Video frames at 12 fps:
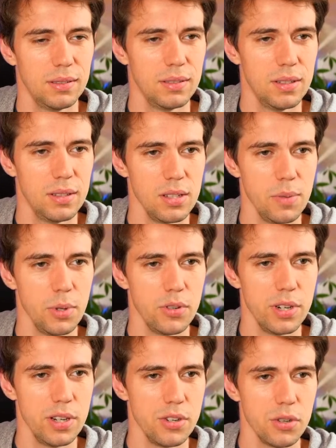So I'm not
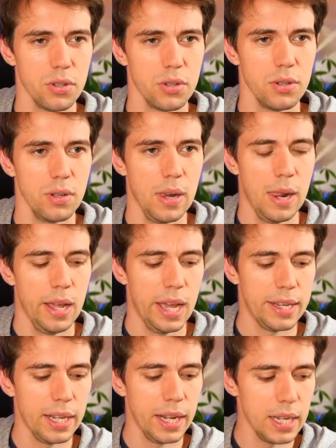really sure.
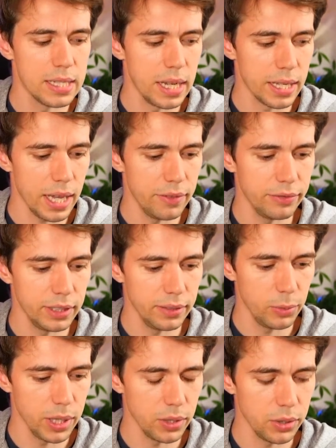And then there's like
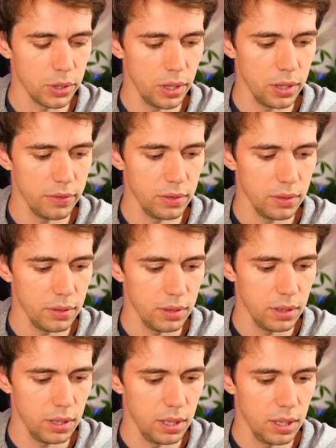when you turn,
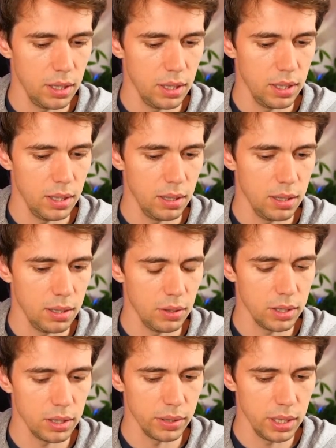
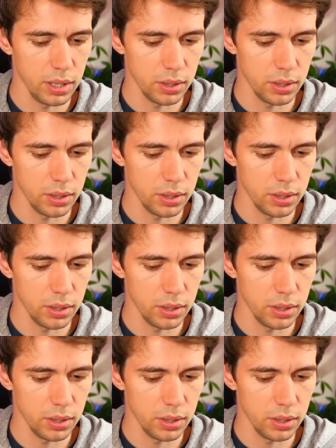not the year you